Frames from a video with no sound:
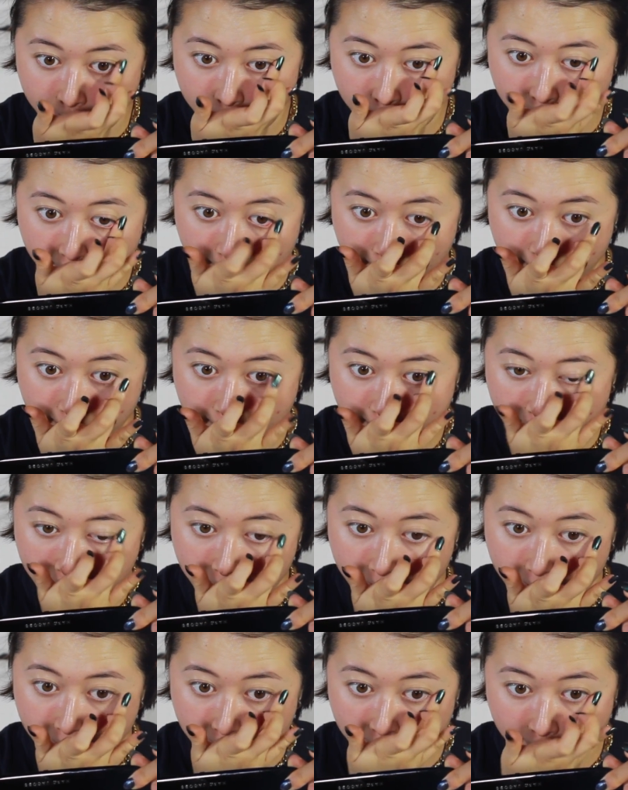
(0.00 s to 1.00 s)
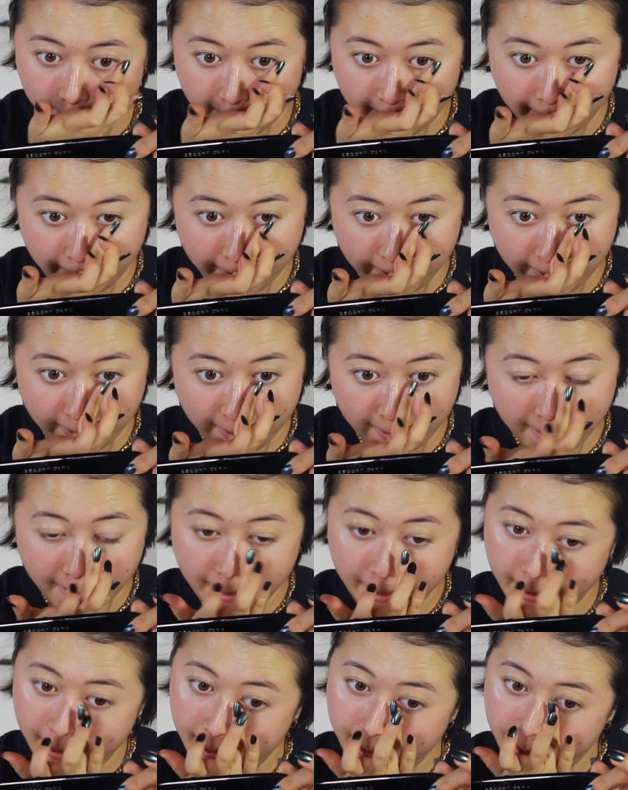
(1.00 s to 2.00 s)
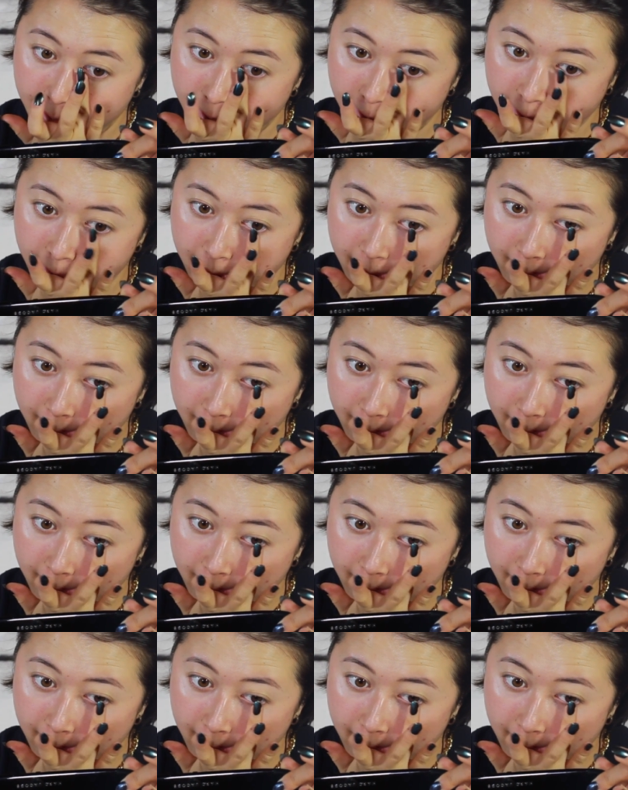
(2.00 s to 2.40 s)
(no one is talking)